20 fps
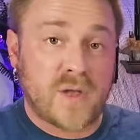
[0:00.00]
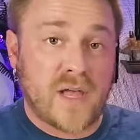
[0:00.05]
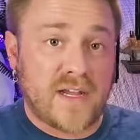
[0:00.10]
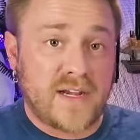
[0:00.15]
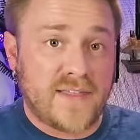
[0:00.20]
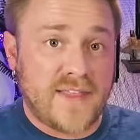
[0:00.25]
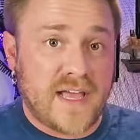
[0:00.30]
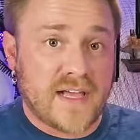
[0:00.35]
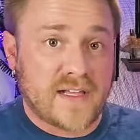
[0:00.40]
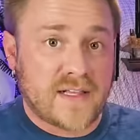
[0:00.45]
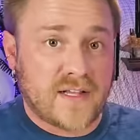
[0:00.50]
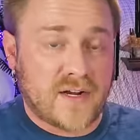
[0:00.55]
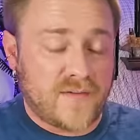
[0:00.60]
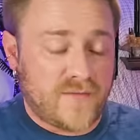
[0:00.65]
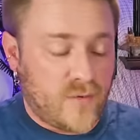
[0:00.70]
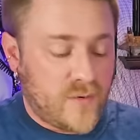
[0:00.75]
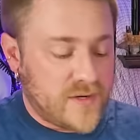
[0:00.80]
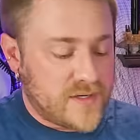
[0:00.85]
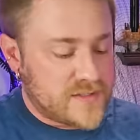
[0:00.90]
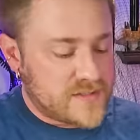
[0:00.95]
kind of that
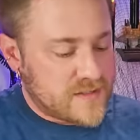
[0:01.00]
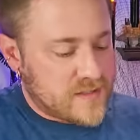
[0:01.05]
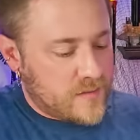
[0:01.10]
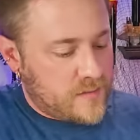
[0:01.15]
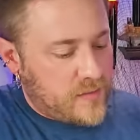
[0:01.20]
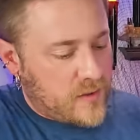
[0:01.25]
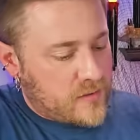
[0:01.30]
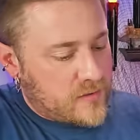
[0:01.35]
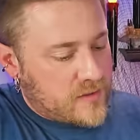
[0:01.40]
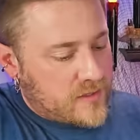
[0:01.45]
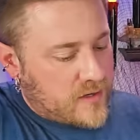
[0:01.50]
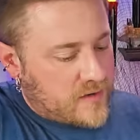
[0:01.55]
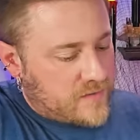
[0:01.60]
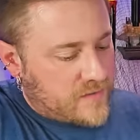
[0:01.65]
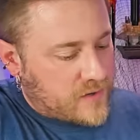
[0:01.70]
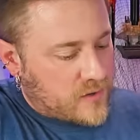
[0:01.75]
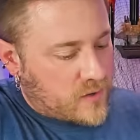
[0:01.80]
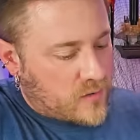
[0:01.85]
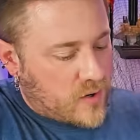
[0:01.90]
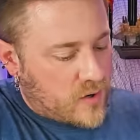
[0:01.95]
clairvoyance component of
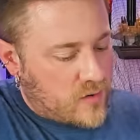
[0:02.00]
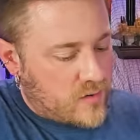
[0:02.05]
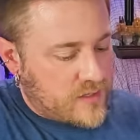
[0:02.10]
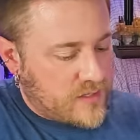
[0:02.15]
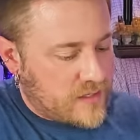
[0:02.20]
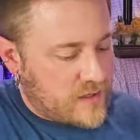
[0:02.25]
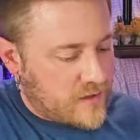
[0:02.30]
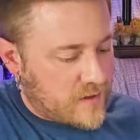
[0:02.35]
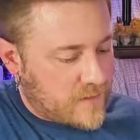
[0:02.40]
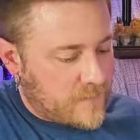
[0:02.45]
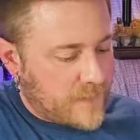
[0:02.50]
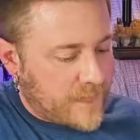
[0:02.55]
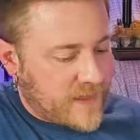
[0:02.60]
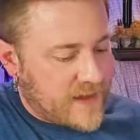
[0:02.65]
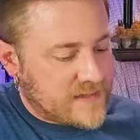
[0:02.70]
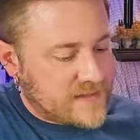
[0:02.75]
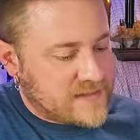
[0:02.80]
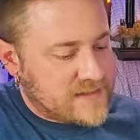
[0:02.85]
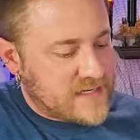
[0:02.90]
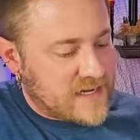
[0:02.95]
the Crow here
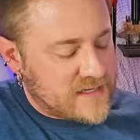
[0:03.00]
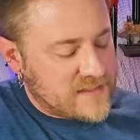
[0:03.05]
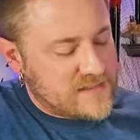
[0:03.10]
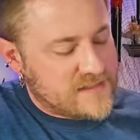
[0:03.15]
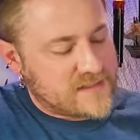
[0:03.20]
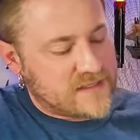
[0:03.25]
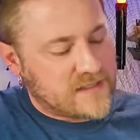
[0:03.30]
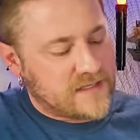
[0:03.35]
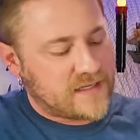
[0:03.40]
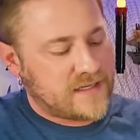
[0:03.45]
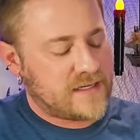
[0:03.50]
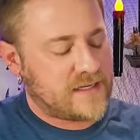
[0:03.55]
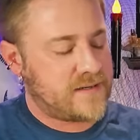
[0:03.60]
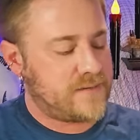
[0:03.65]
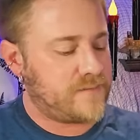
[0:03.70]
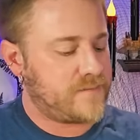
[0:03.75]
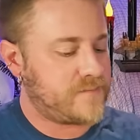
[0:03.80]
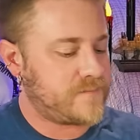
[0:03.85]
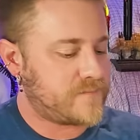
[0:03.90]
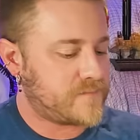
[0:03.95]
and
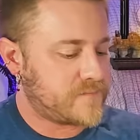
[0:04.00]
destiny.